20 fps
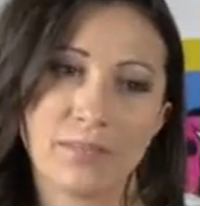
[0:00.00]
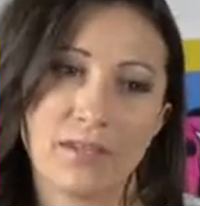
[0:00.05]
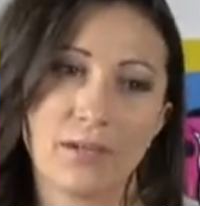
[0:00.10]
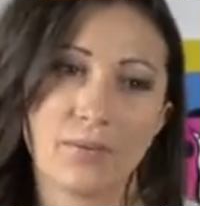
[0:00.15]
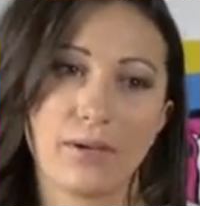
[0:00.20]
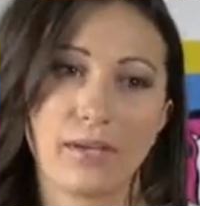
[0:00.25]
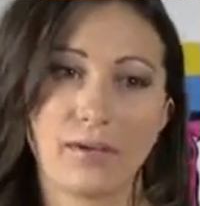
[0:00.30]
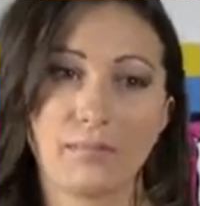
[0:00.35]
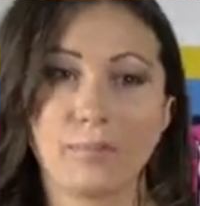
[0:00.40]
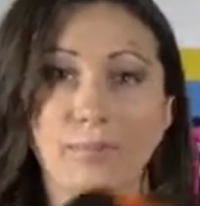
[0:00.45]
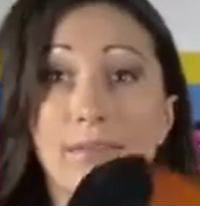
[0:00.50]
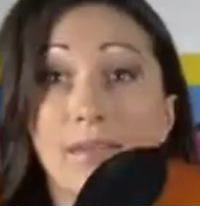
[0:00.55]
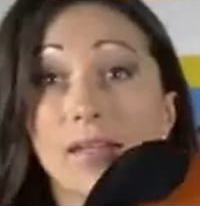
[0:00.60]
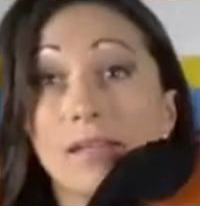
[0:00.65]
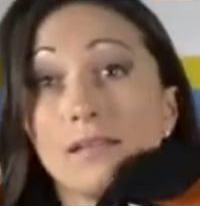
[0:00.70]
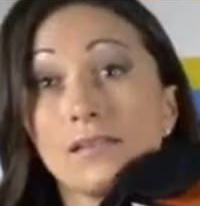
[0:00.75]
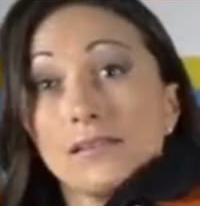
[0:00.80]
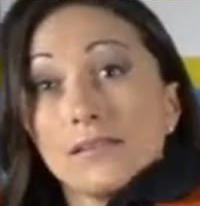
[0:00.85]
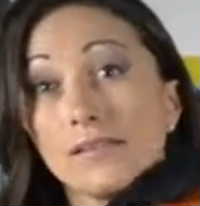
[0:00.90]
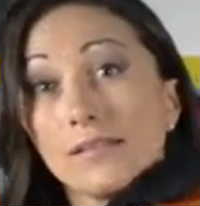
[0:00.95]
Okay,
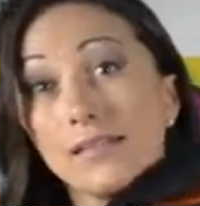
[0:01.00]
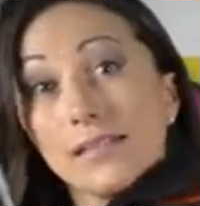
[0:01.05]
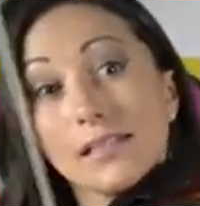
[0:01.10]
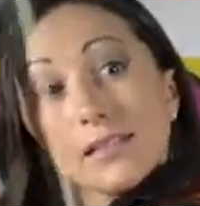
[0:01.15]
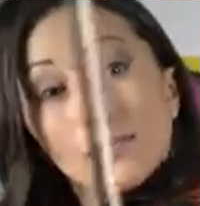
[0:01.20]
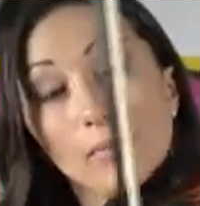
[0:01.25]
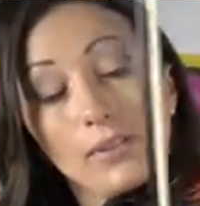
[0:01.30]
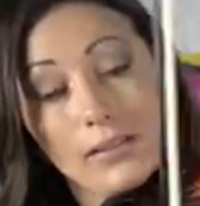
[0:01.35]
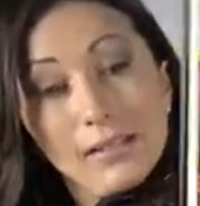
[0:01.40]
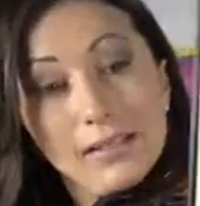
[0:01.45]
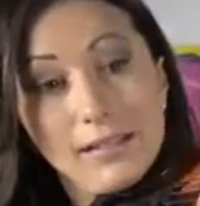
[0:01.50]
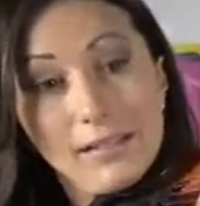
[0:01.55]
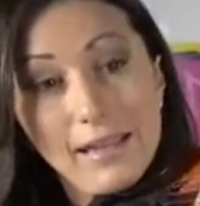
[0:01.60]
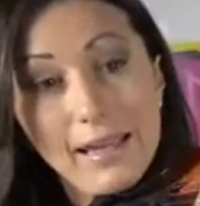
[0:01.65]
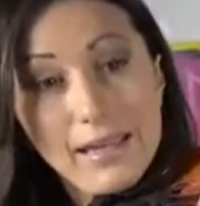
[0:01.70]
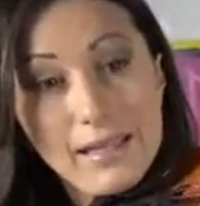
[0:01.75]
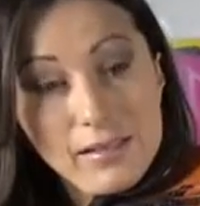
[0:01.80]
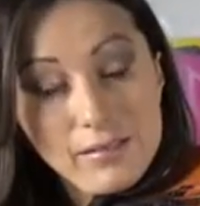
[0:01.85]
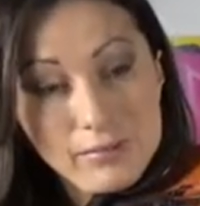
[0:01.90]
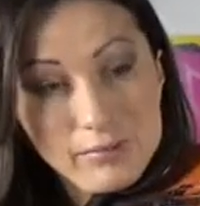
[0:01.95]
so let's work on
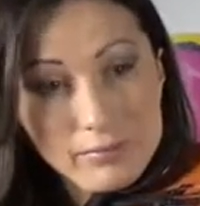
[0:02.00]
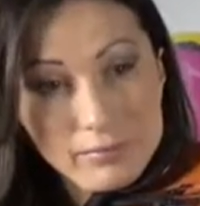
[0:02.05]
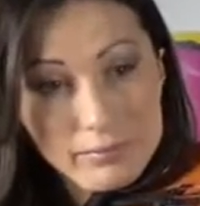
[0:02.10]
that.